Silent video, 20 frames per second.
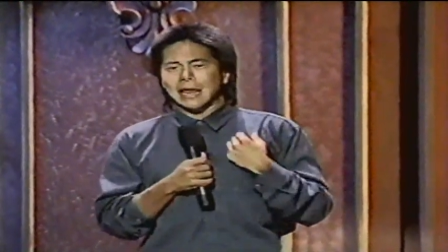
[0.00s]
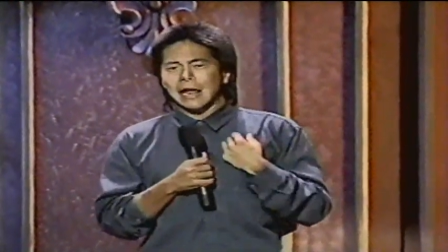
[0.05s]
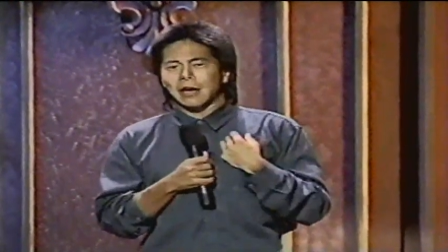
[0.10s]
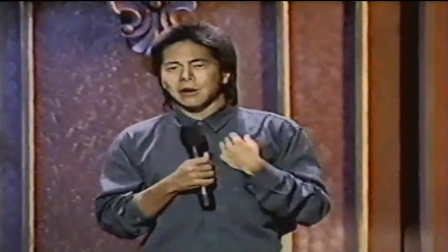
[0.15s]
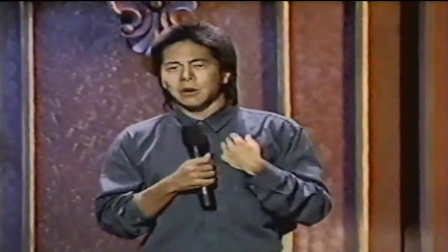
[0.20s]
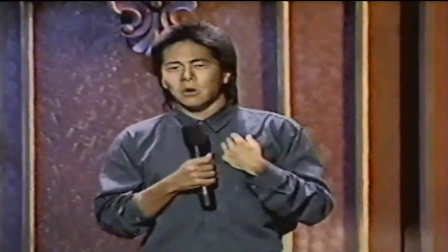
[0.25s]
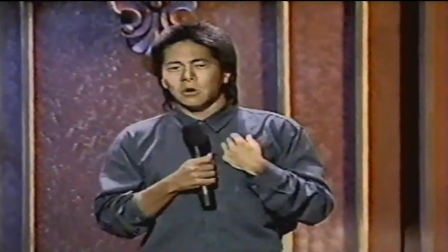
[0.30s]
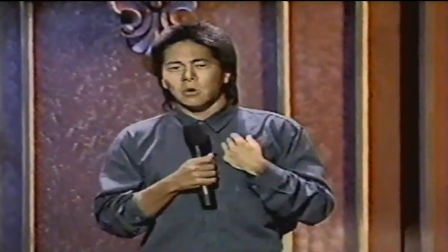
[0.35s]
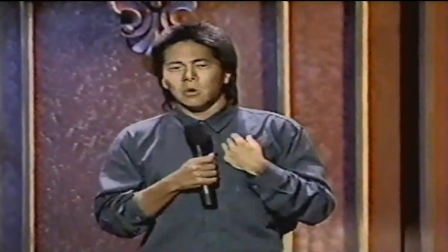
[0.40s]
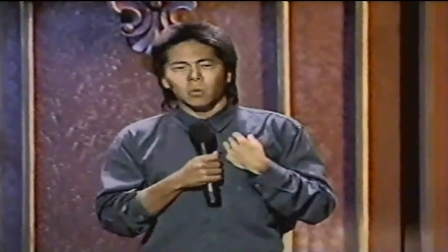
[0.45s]
and
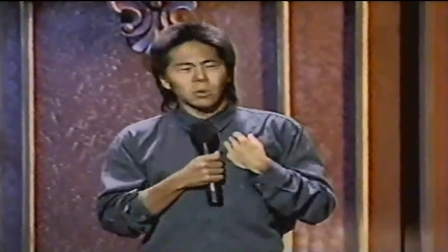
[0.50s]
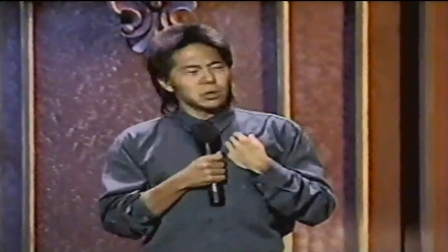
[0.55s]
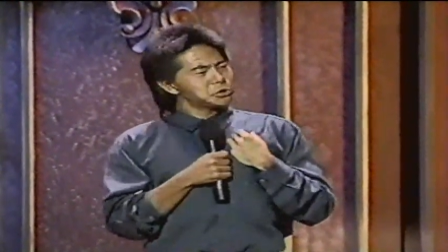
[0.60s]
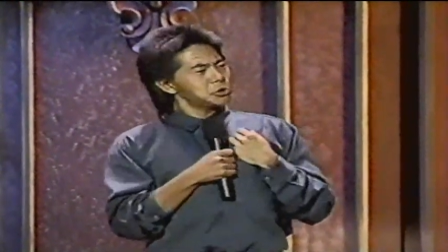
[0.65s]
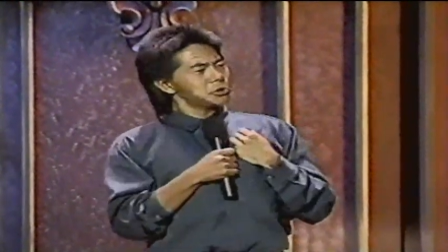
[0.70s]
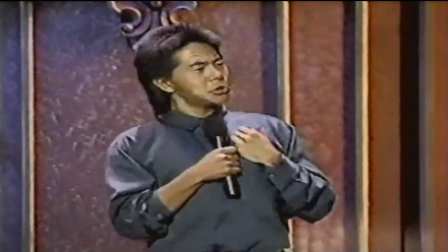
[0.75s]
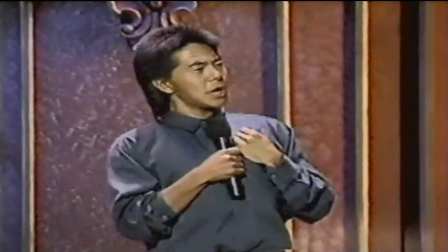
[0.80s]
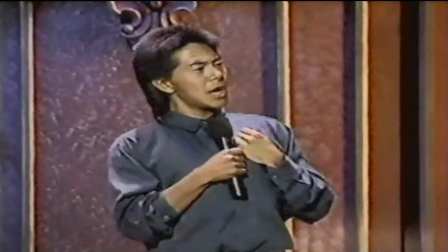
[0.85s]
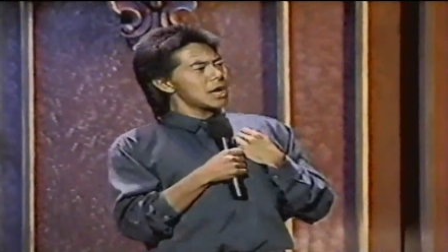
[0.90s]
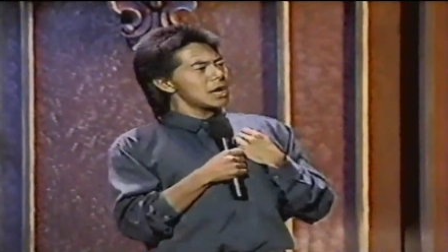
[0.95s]
I'll go,
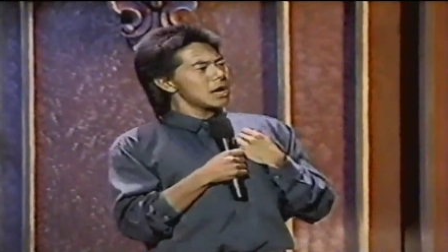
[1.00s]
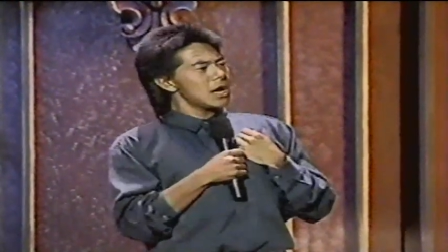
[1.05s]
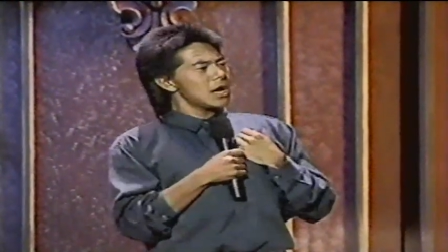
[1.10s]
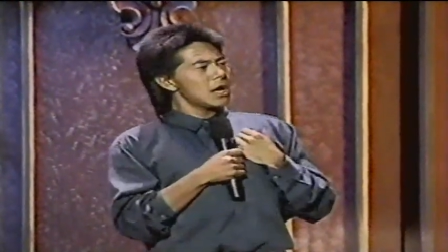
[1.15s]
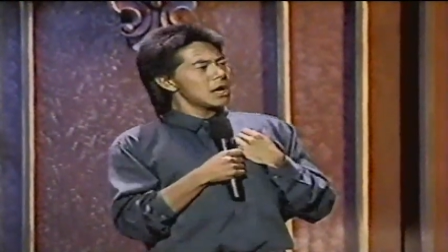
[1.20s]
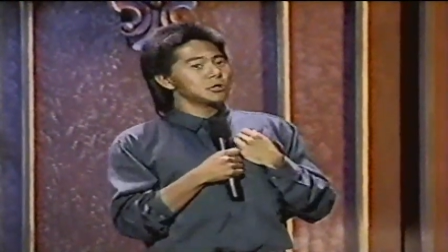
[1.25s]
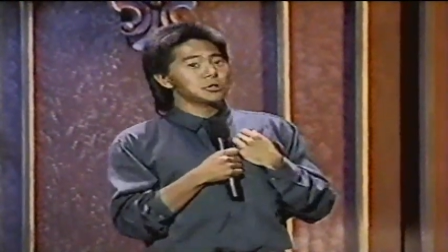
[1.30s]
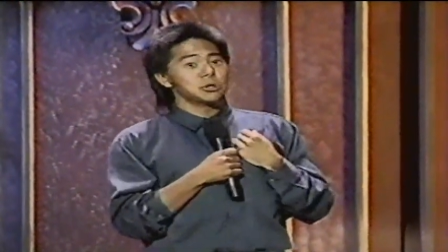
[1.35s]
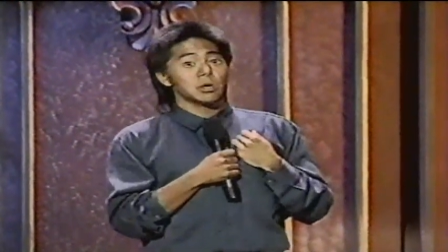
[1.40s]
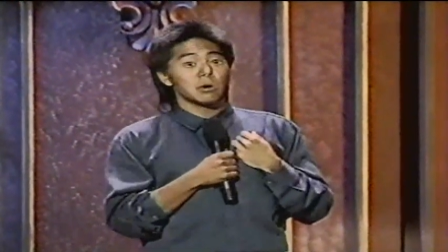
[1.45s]
"What'd you say?"
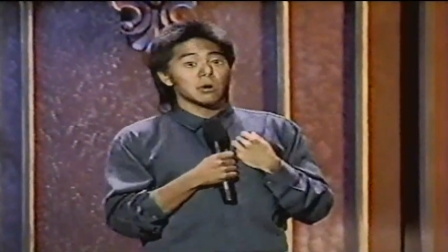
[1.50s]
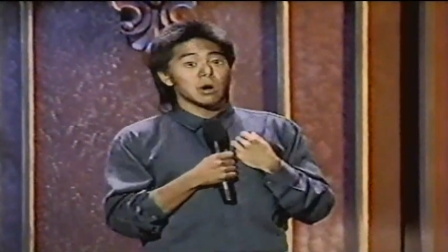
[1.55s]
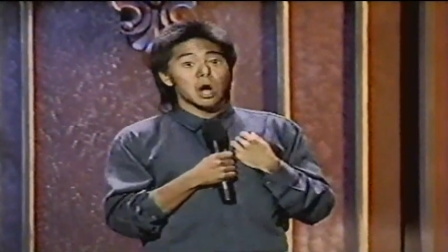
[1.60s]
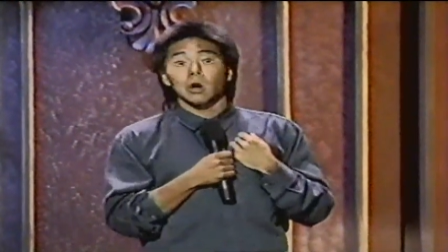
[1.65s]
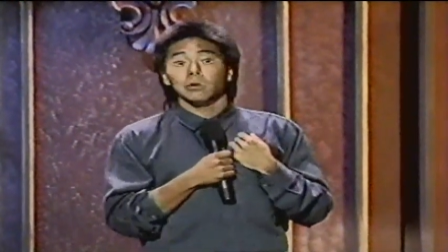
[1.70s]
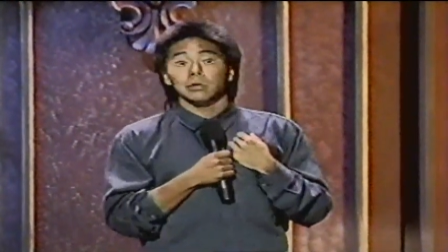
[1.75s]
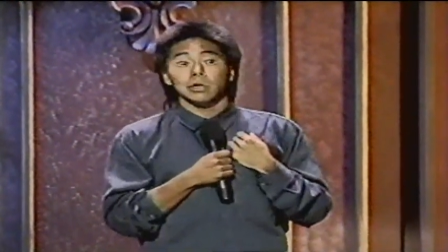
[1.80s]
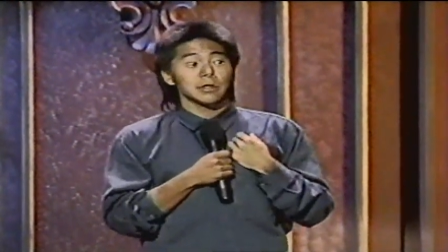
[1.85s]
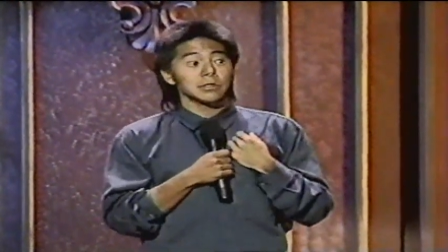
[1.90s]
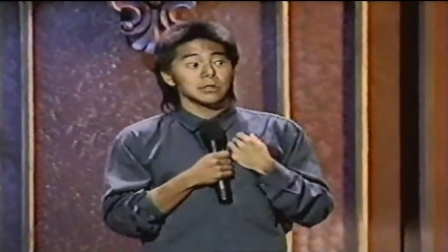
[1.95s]
And she'll go,
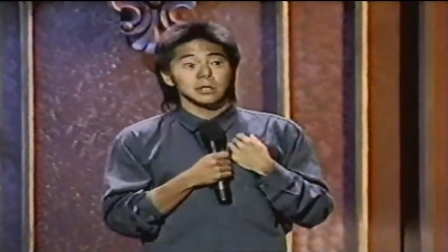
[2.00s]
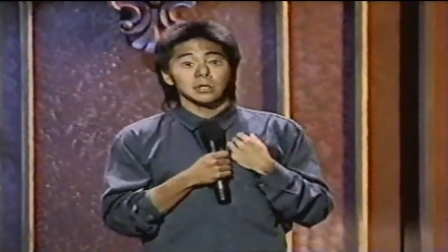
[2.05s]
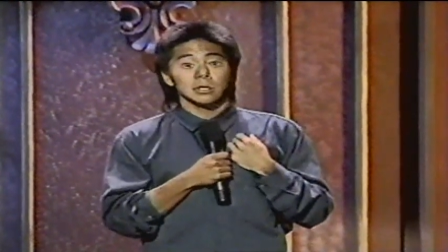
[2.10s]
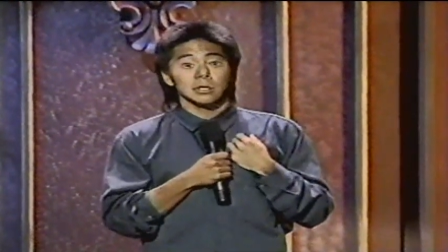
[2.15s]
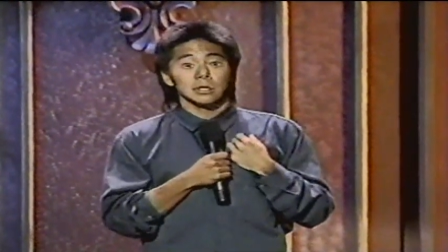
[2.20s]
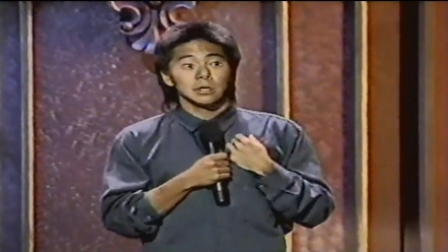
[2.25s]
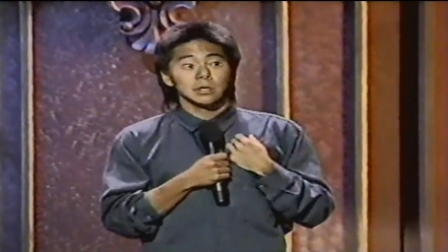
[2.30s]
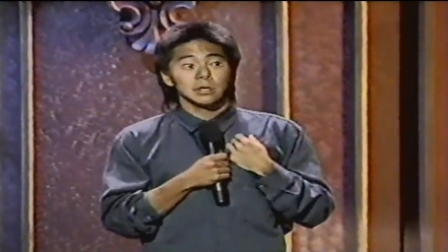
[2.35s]
"Oh, nothing."